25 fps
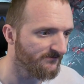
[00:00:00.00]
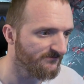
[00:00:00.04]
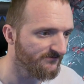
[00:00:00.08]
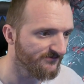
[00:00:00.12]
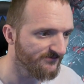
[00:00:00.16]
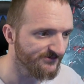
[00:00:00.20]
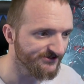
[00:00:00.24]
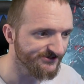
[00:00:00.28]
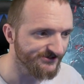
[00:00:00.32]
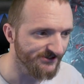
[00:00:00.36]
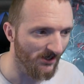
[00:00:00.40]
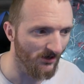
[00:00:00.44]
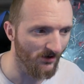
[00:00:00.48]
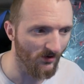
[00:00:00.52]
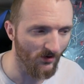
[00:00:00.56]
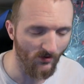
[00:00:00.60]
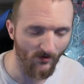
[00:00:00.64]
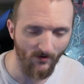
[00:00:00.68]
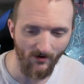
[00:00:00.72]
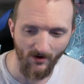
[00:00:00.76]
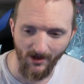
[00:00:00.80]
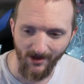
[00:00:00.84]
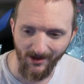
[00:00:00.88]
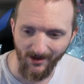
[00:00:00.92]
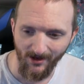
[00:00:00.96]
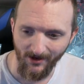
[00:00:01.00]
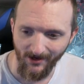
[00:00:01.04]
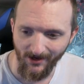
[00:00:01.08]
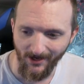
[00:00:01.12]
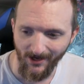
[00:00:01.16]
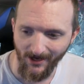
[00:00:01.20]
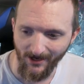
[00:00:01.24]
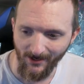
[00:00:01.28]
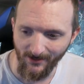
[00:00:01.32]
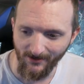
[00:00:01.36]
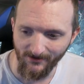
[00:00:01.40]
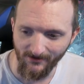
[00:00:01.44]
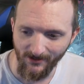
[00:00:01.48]
So
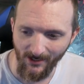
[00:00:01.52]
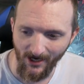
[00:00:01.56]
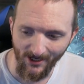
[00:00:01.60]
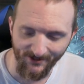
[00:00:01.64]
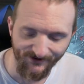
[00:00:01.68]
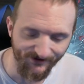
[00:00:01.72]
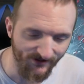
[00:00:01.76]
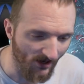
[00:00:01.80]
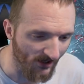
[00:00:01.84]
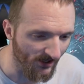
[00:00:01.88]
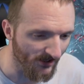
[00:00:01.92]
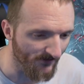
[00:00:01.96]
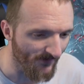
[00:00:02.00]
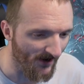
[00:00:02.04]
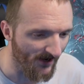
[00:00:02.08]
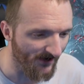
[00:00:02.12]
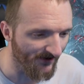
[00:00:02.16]
I thought about